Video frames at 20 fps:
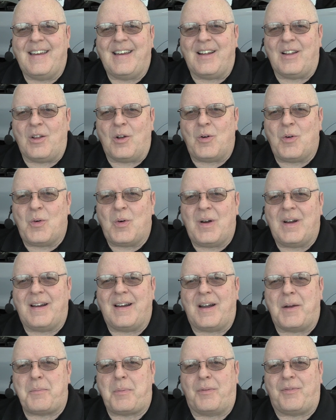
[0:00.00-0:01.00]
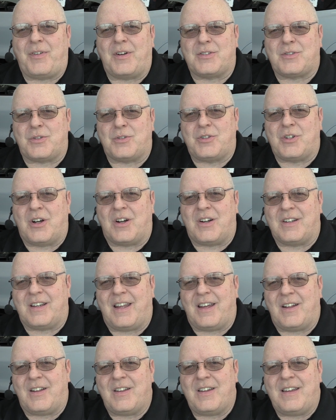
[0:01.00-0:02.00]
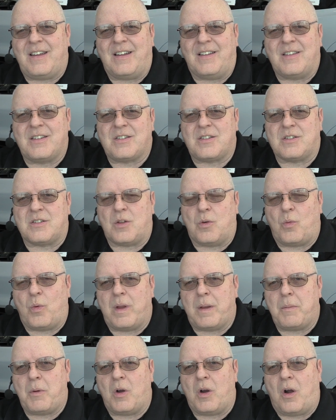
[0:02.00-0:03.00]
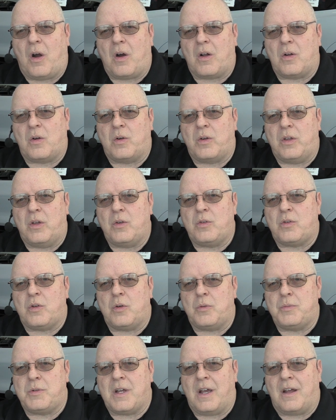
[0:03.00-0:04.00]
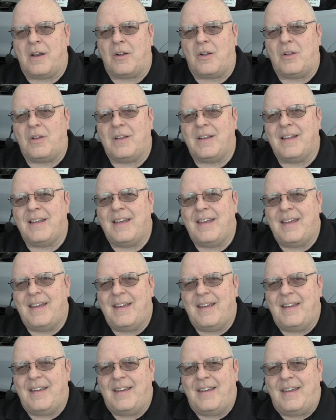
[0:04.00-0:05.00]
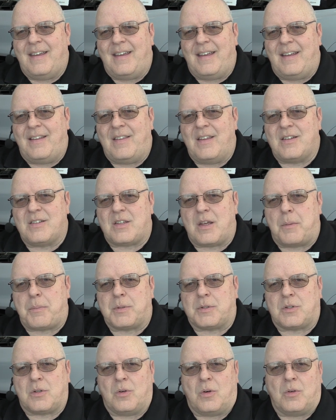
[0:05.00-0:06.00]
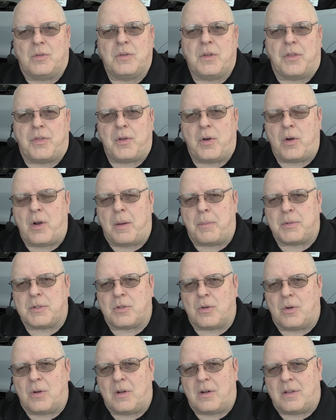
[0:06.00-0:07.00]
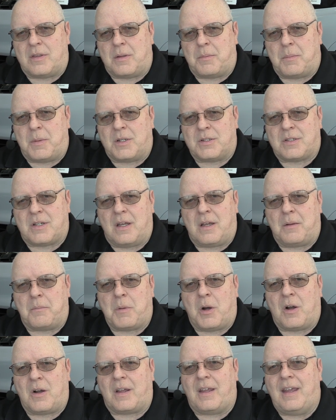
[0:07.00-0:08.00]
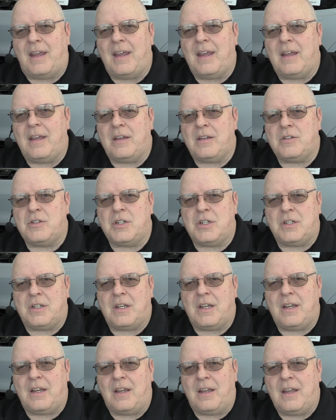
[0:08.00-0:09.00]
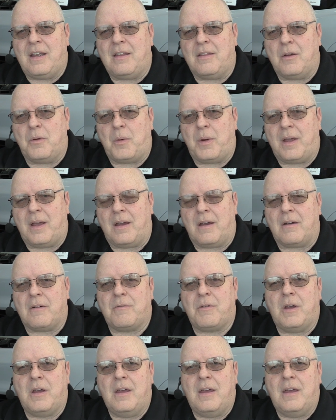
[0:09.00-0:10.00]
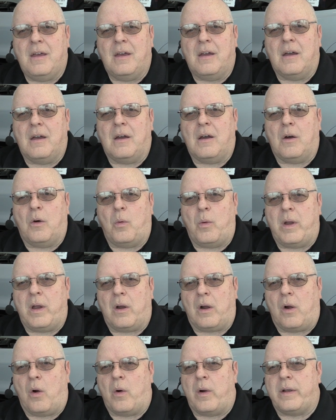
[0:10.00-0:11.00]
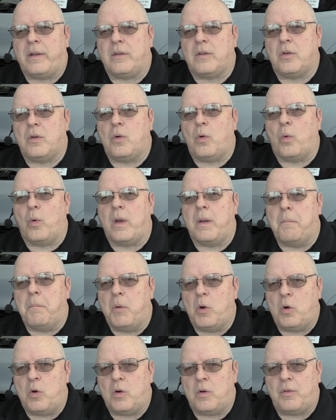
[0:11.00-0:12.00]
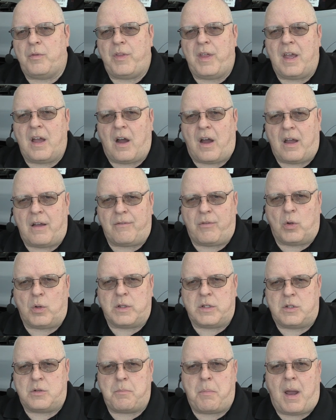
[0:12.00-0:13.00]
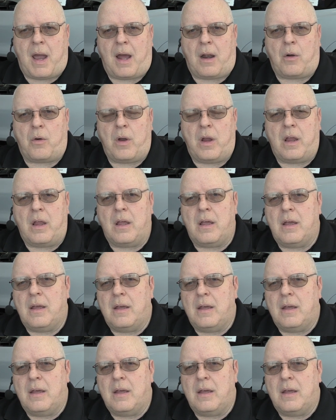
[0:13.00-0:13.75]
Hello, I'm Professor John Kelly, and this is the Weber Auto YouTube channel. In this episode, the third episode on the Mustang Mach-E GT that we have, we are going to remove the high voltage battery.